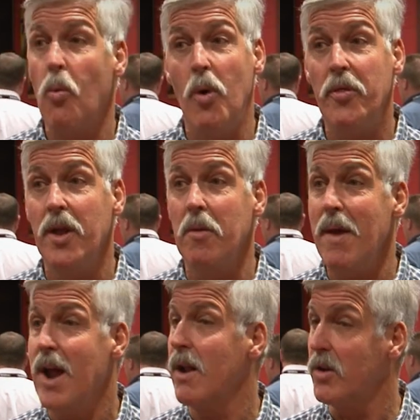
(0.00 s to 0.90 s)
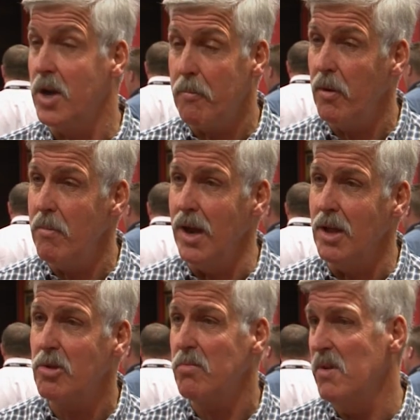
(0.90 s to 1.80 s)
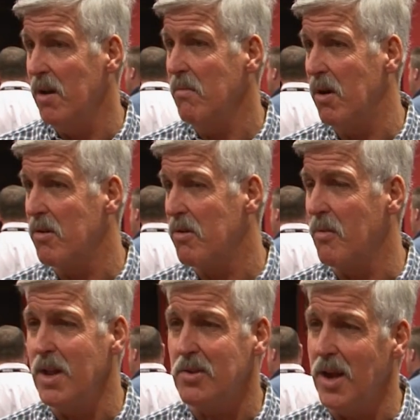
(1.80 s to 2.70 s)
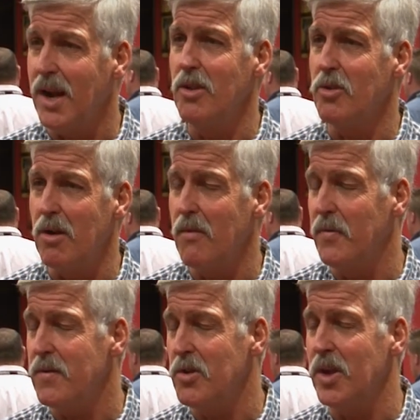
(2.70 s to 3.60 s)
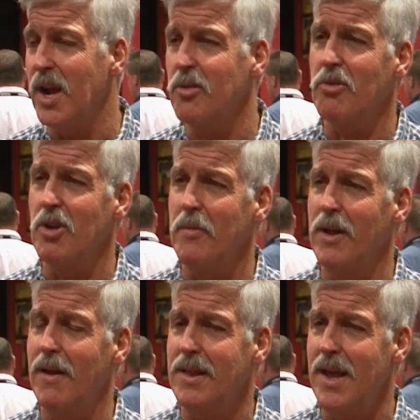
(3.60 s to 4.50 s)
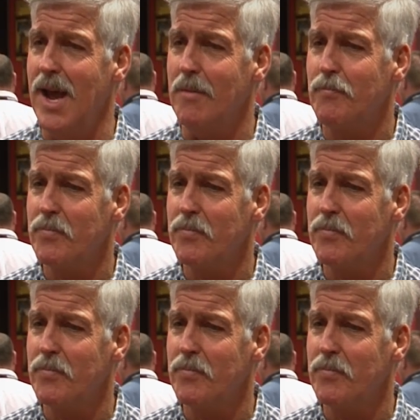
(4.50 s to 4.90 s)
within a matter of a couple of minutes, 120 seconds, 150 seconds or something like that.